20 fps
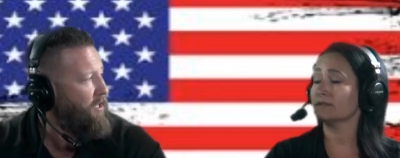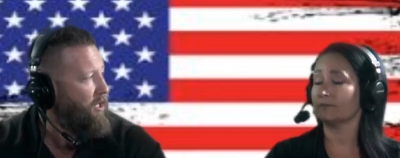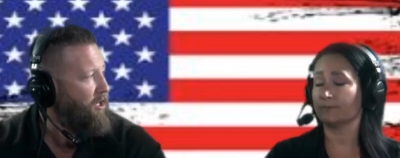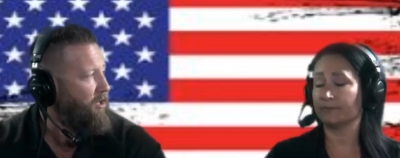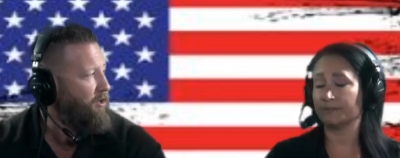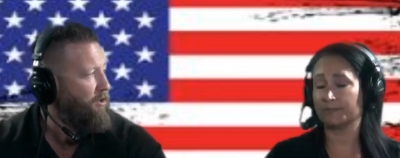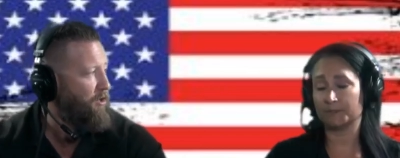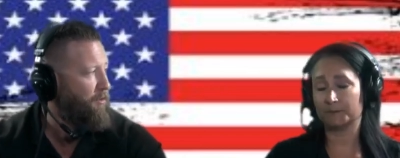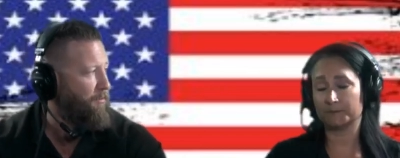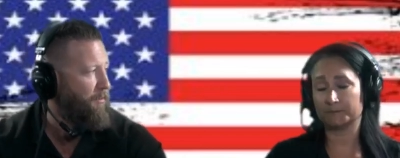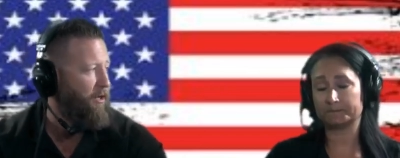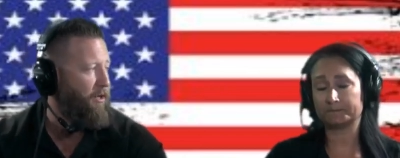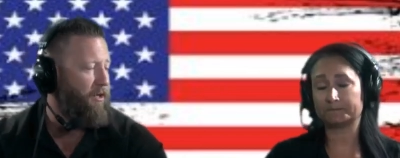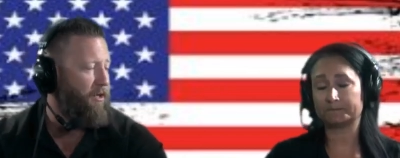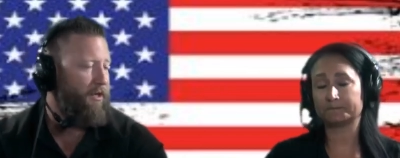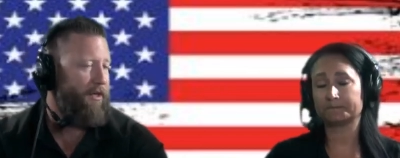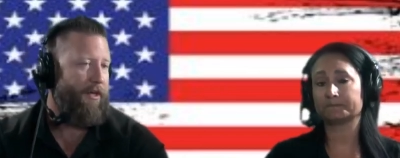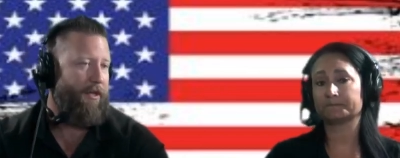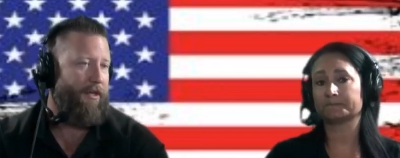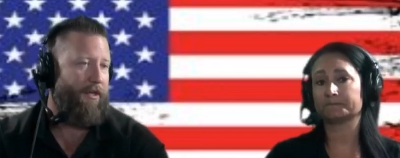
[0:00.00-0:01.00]
Speaker 1: here in
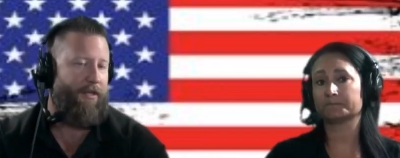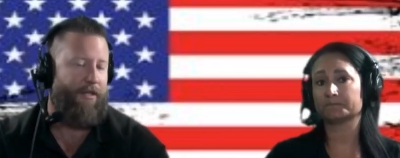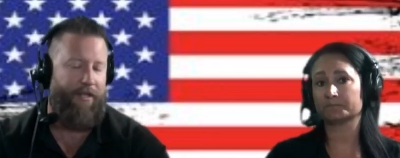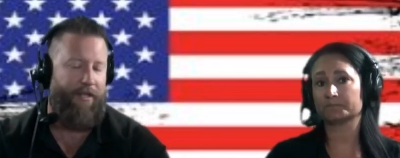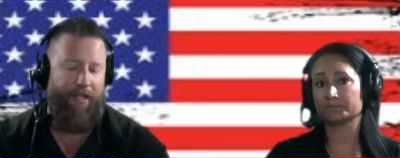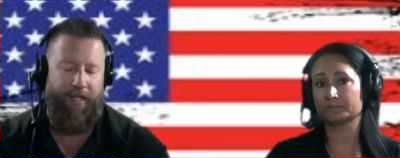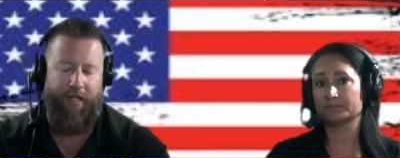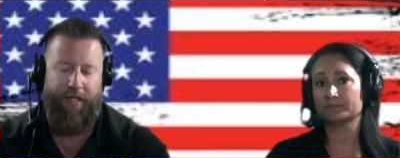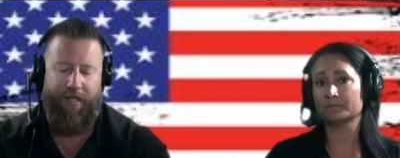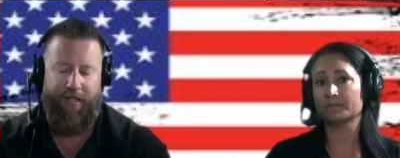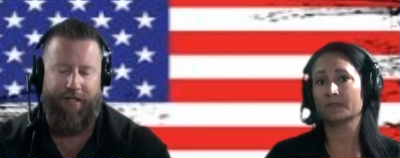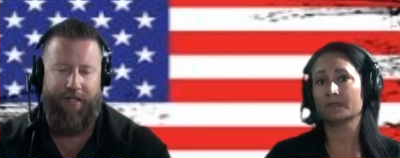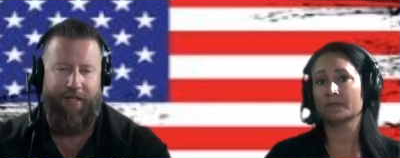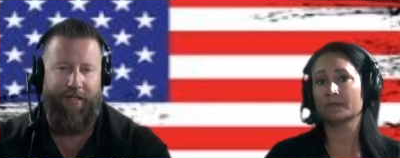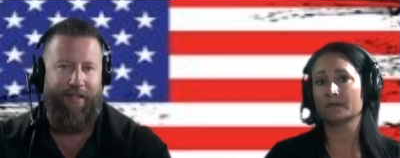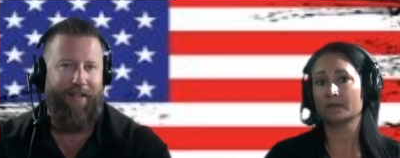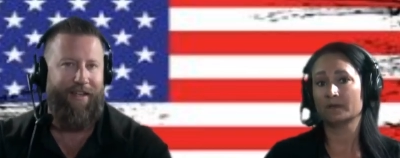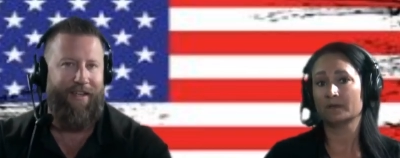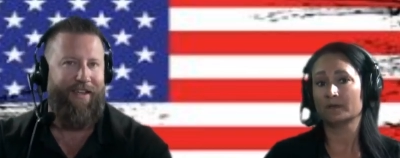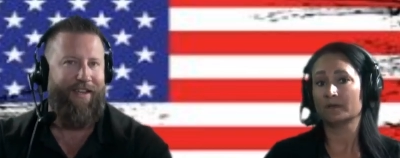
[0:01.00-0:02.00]
America, mm-hmm.
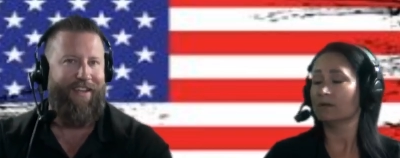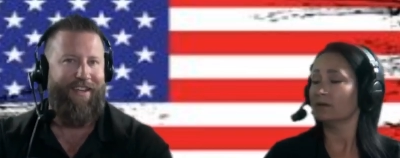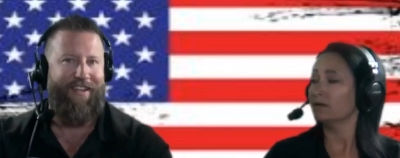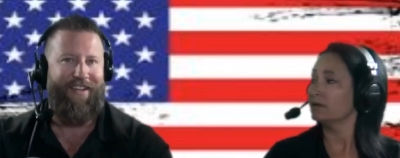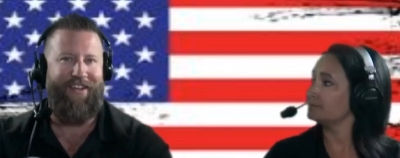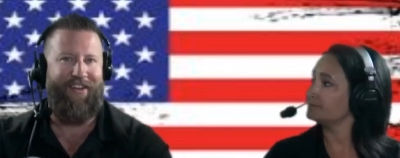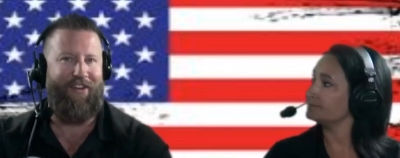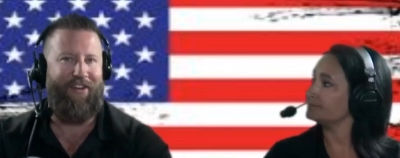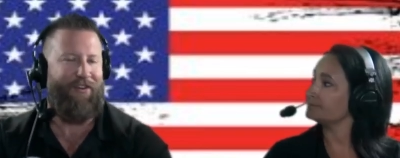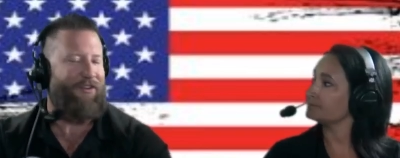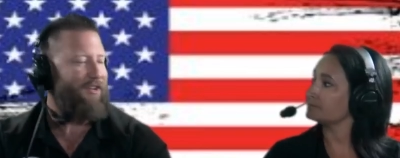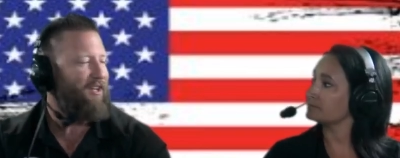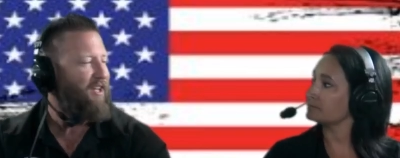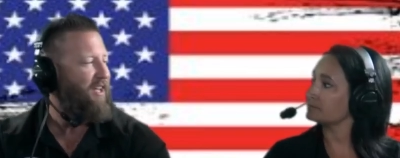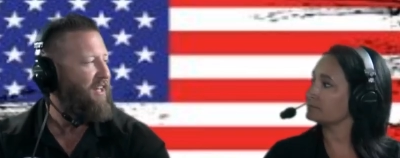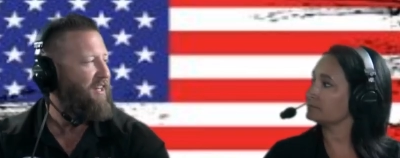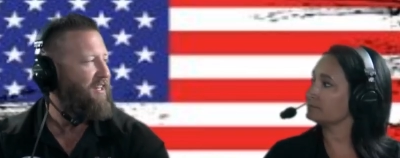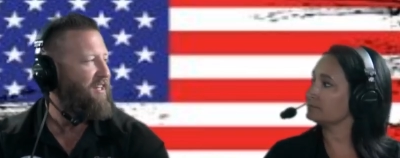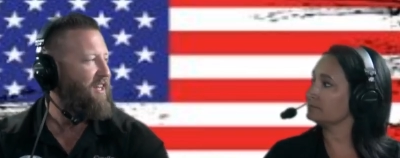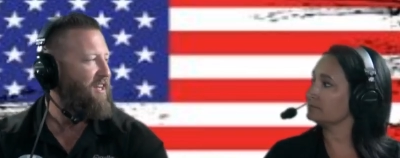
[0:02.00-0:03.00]
and you know you
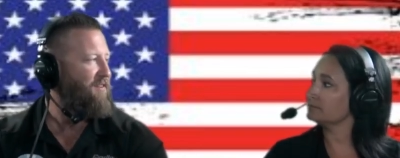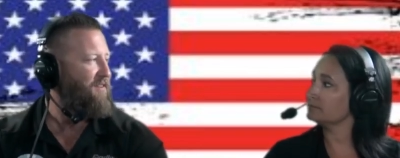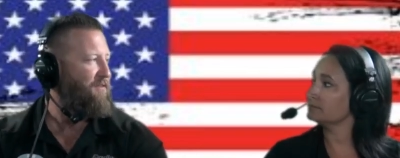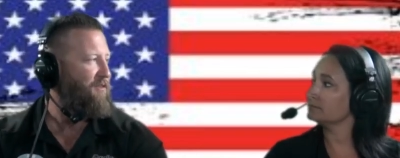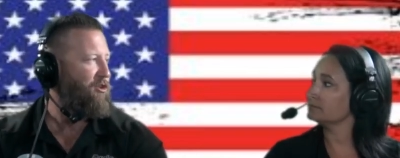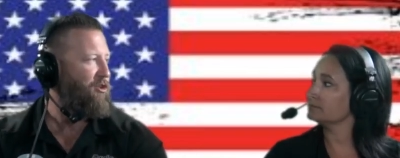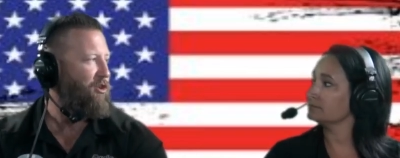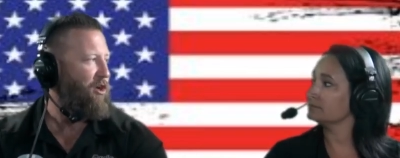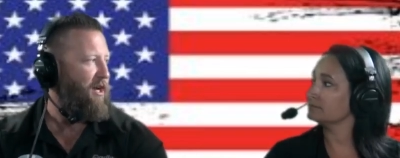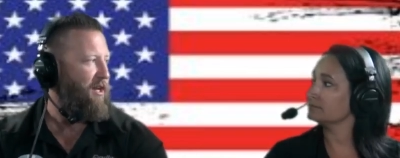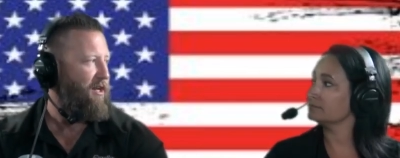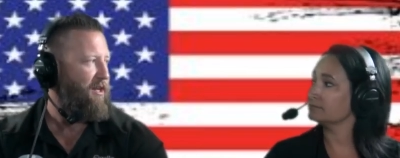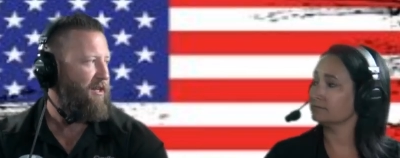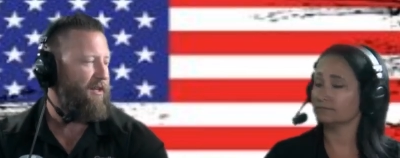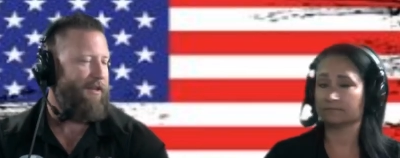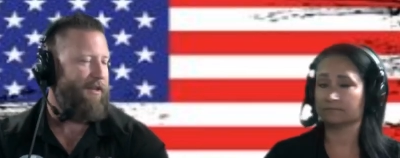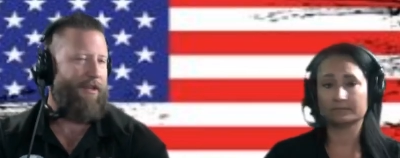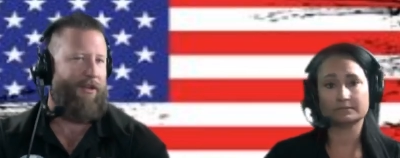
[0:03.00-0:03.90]
can't take it for granted.